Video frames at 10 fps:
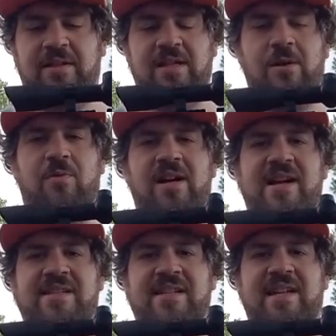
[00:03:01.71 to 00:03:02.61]
And why
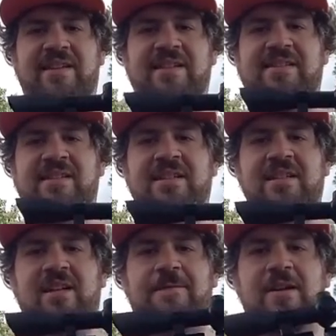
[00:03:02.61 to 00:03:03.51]
I say this,
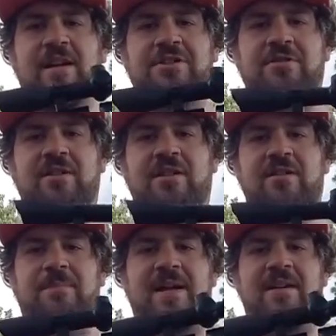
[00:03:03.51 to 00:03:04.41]
if you're not shooting on
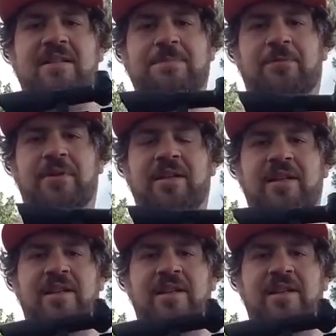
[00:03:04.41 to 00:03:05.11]
the balance point,